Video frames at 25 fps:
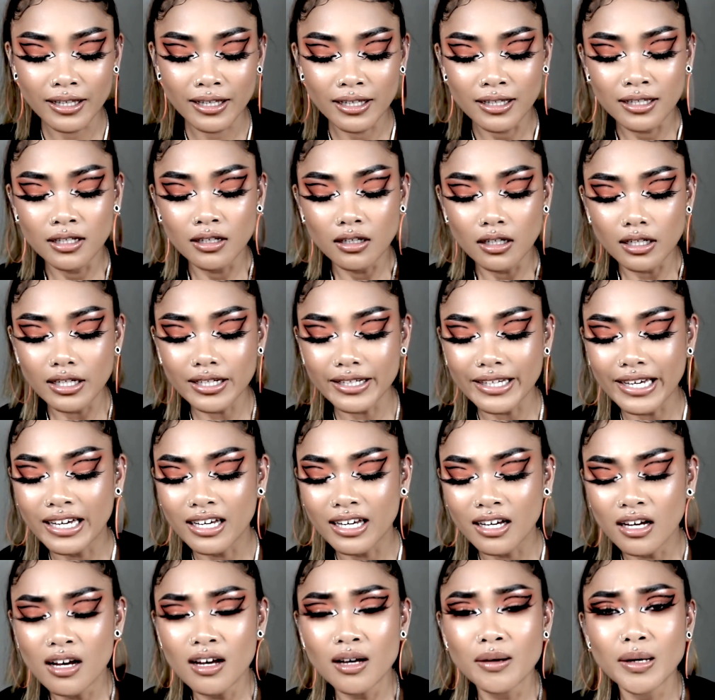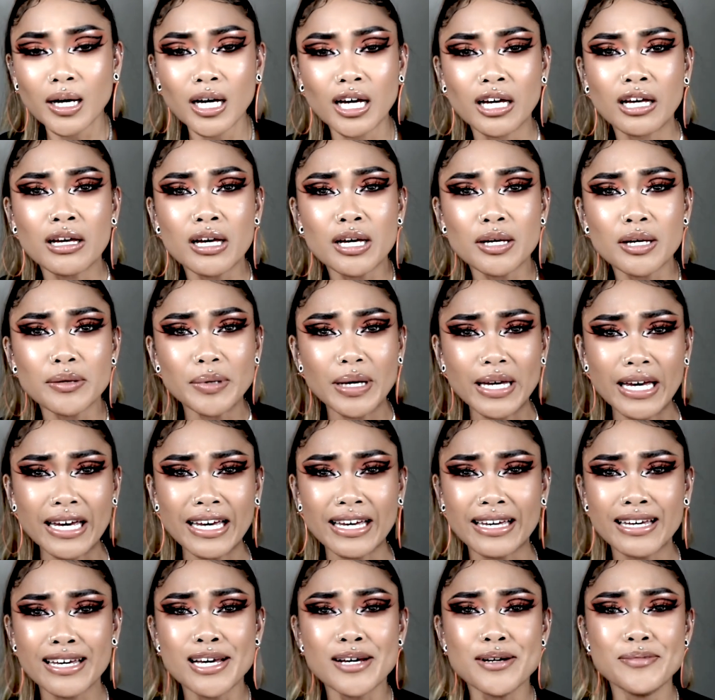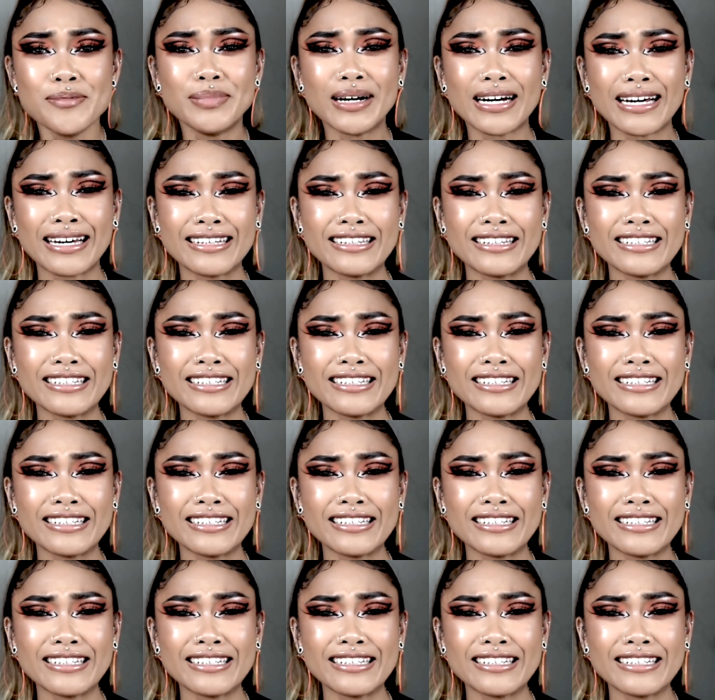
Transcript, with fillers: got bit by